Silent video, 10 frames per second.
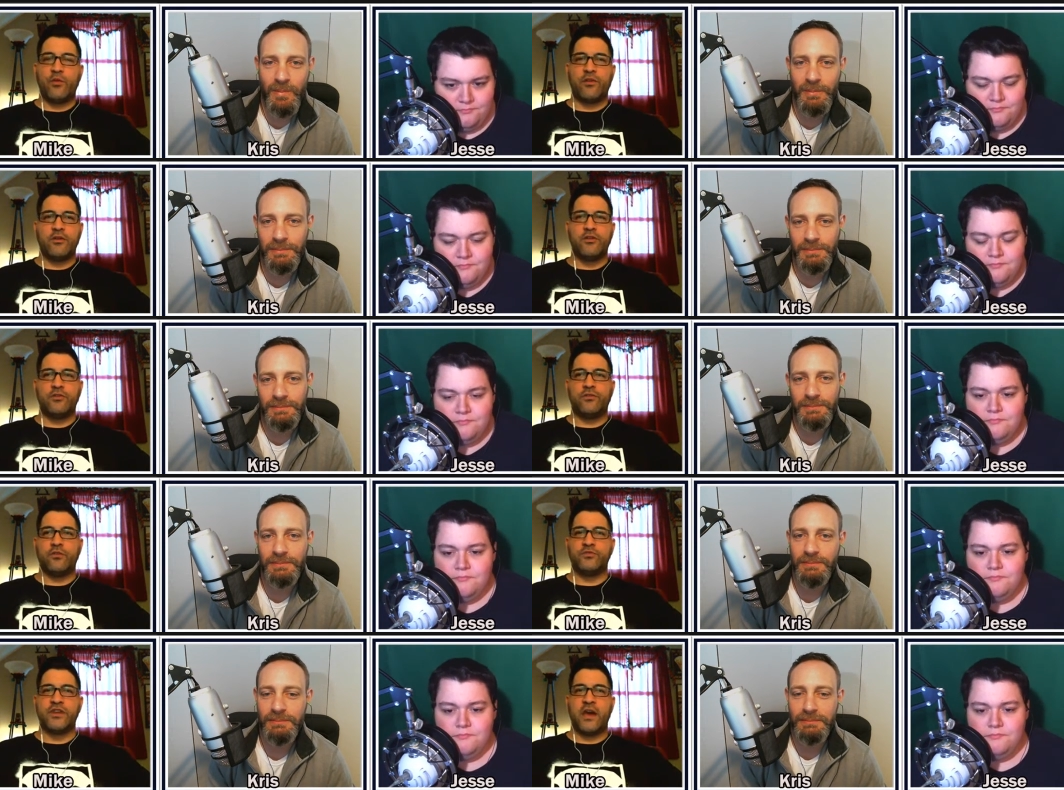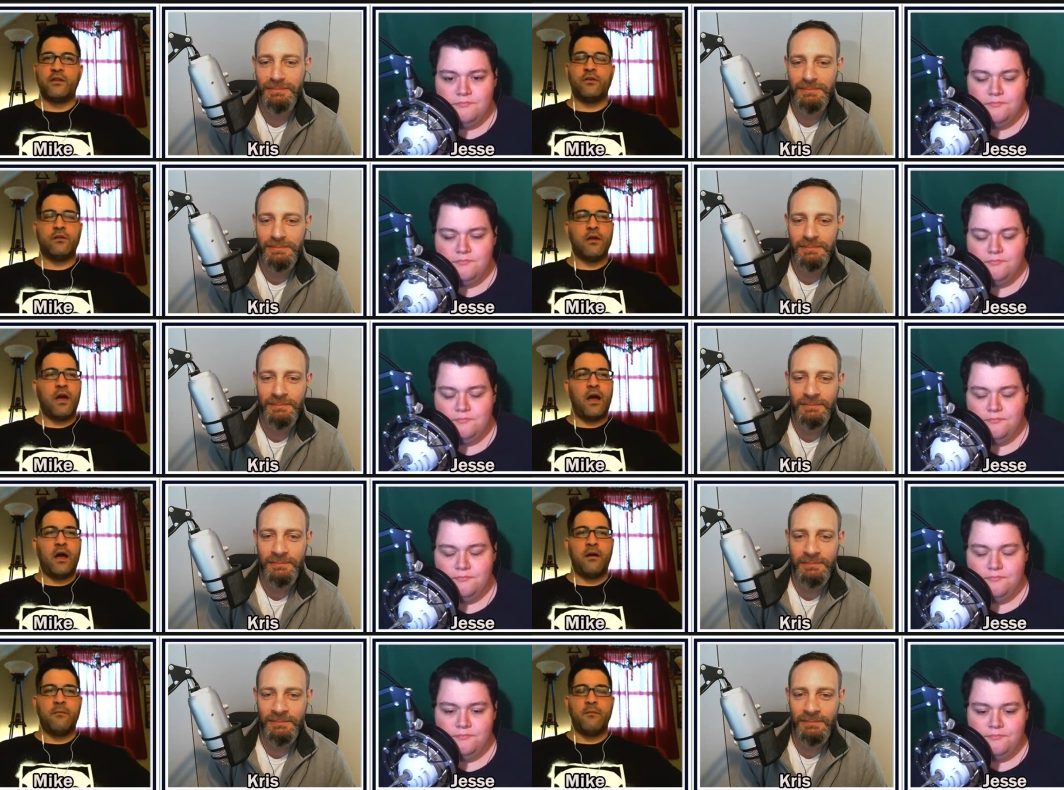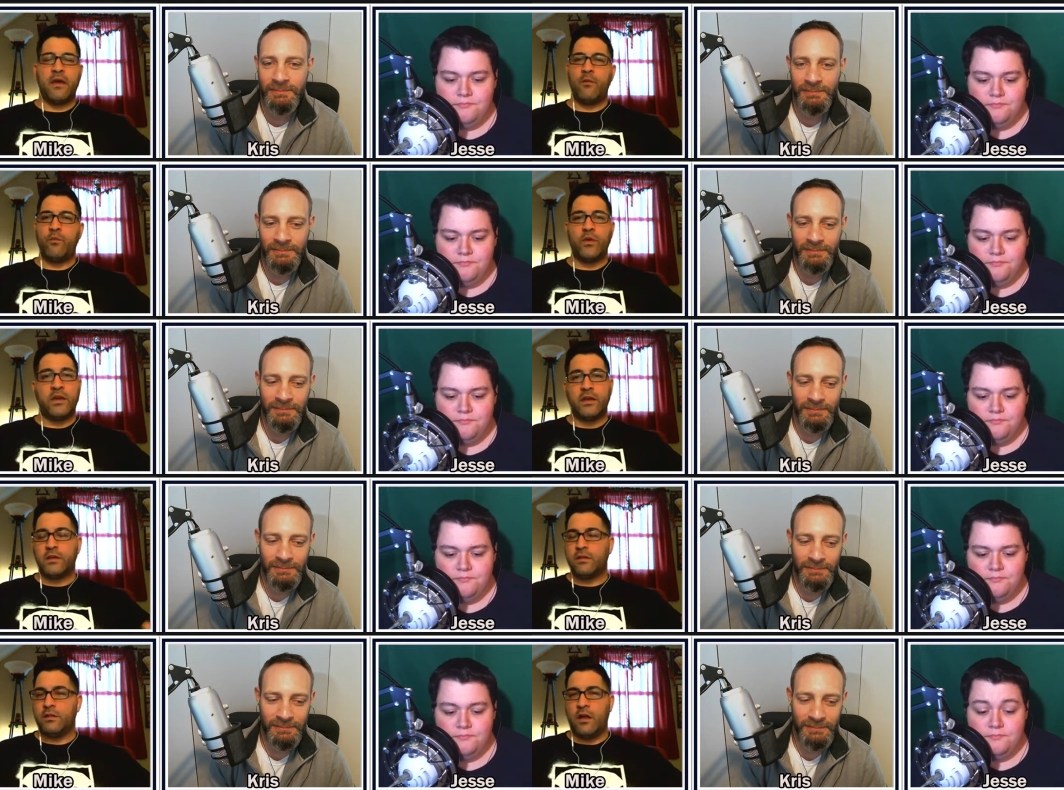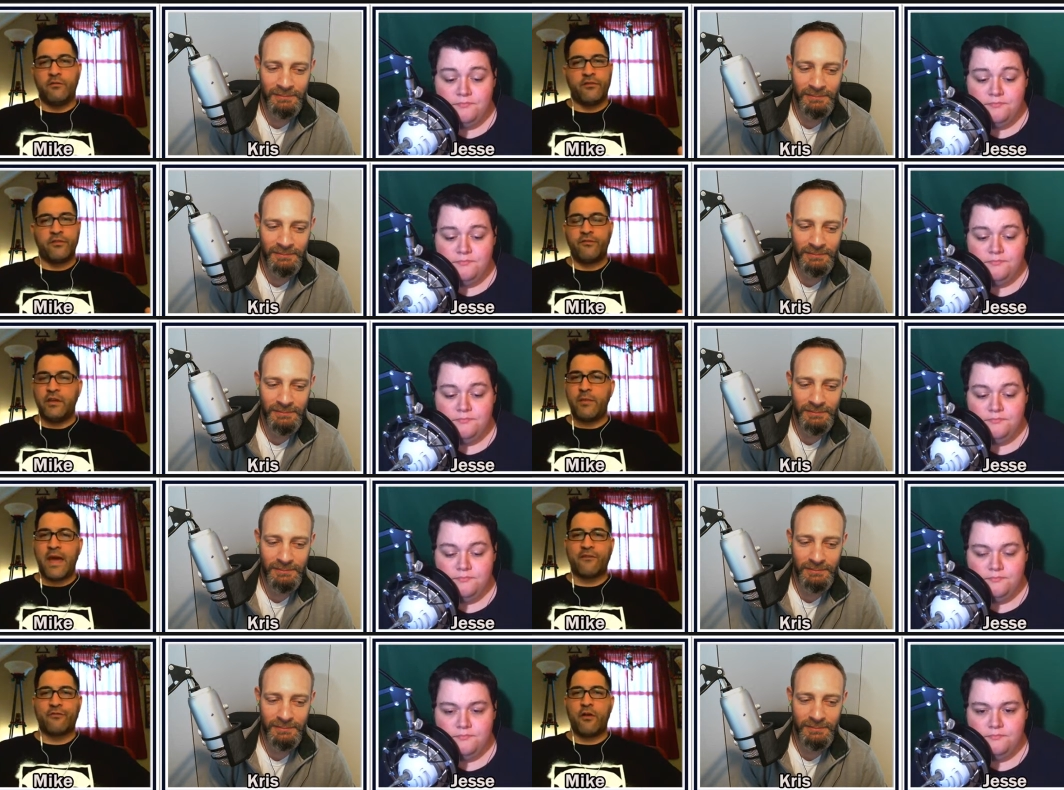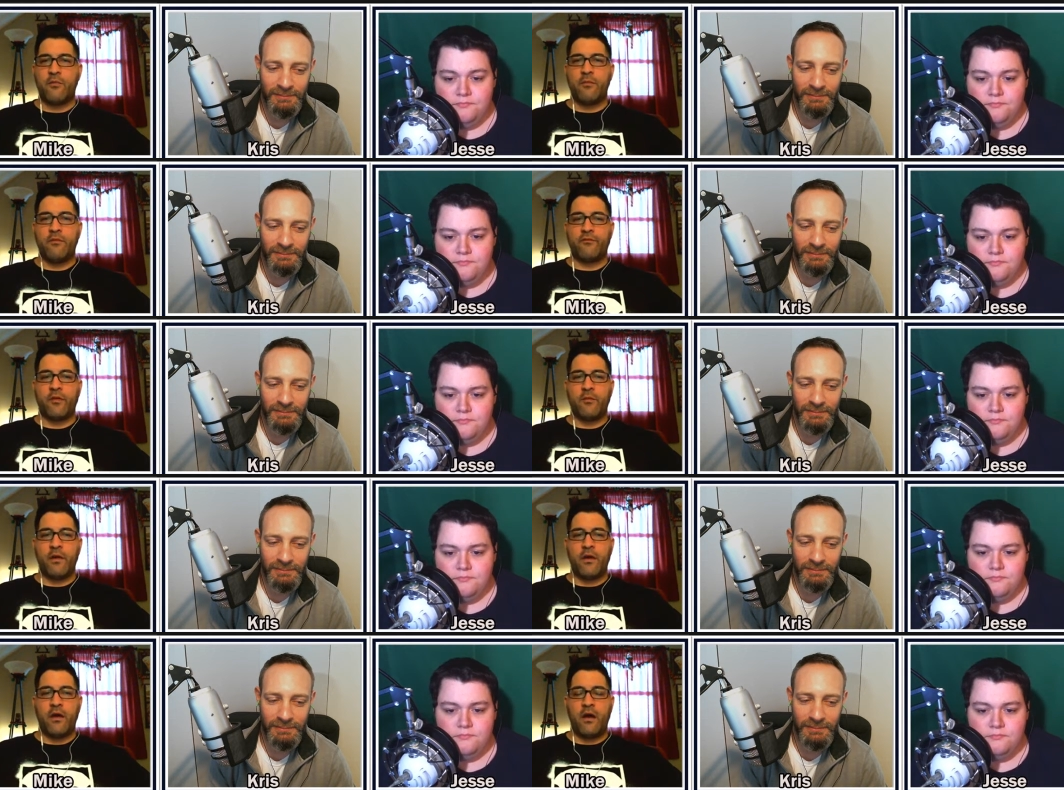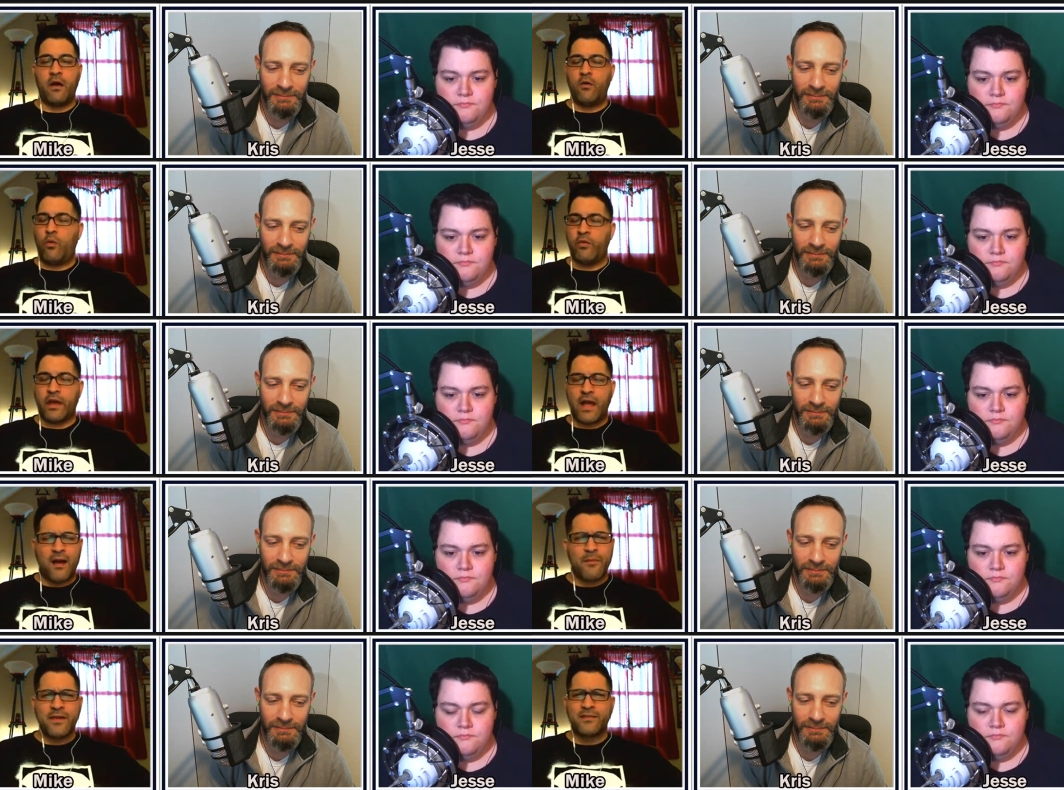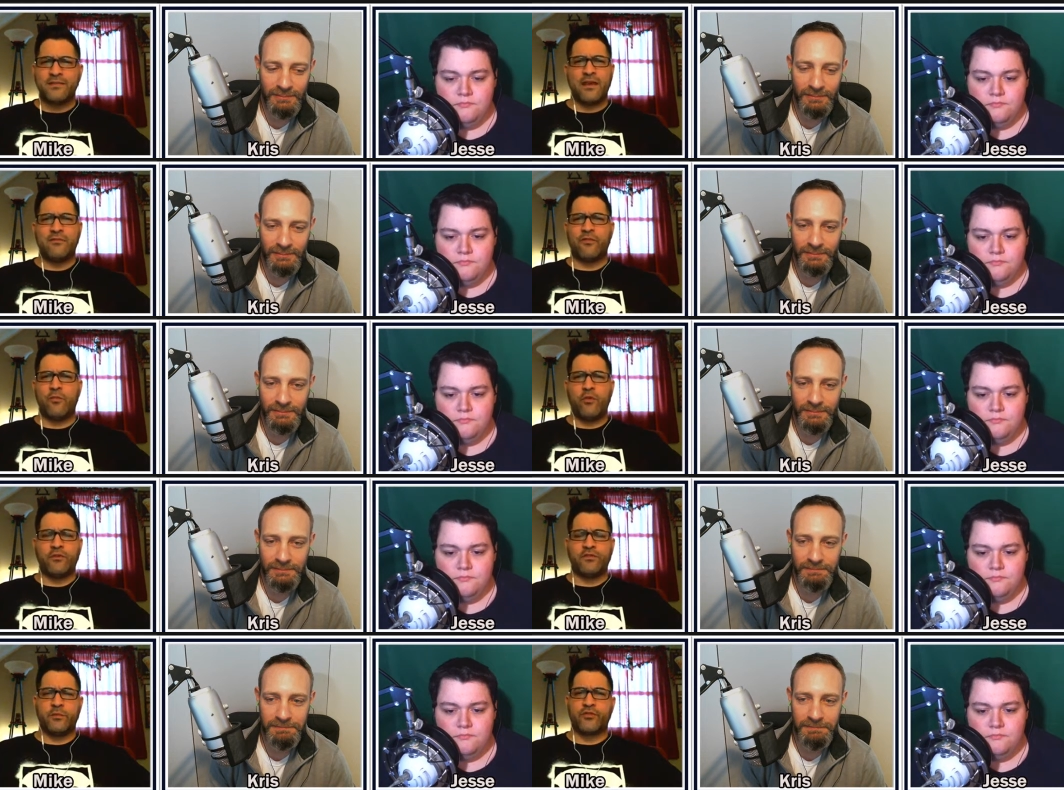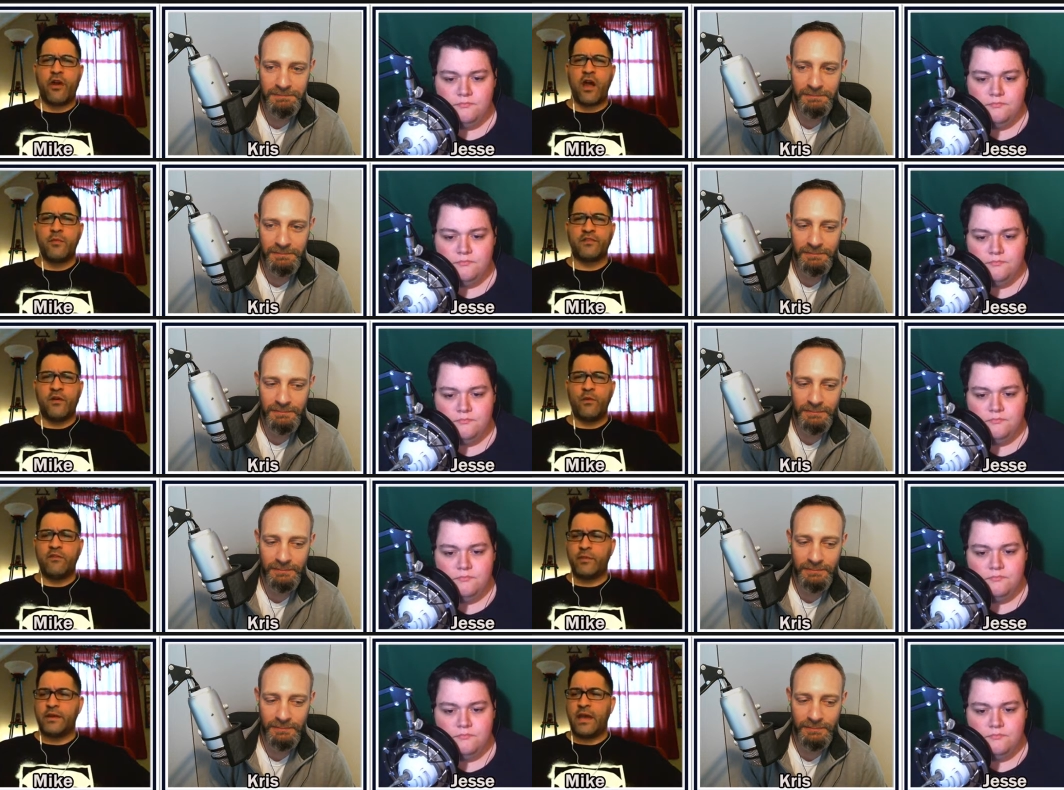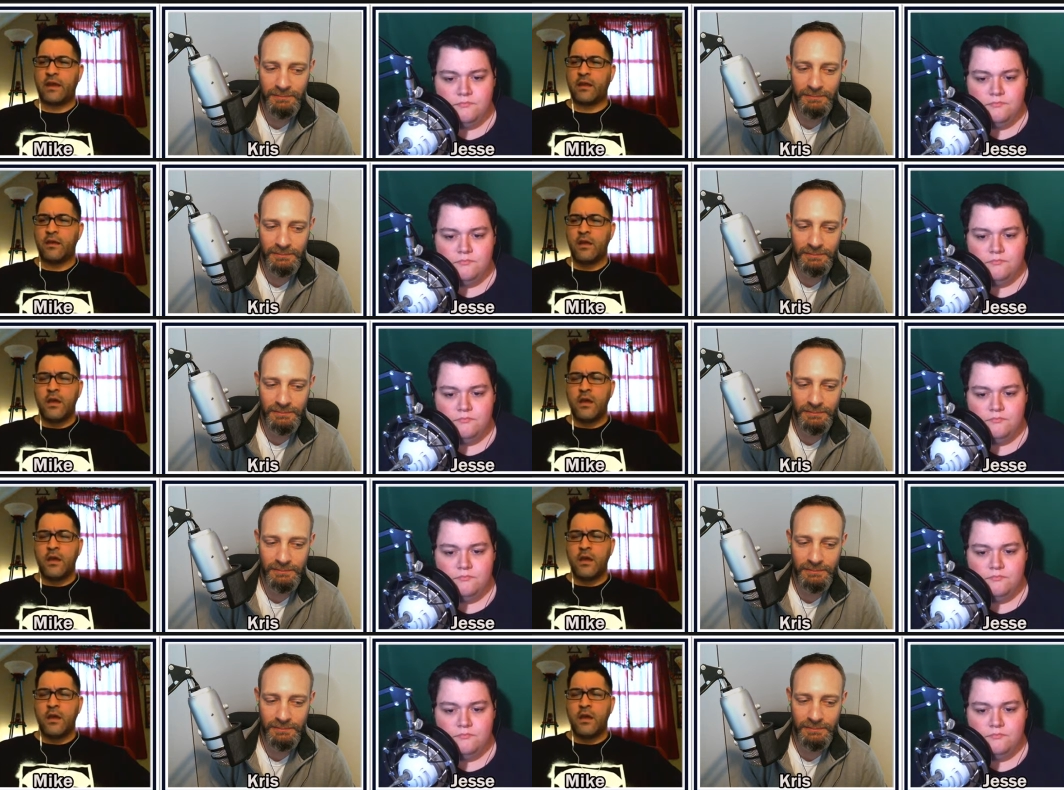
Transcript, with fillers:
Speaker 1: with our YouTube channel, um, and we love the feedback from from uh, all the comments and from all the subscribers that we've been getting.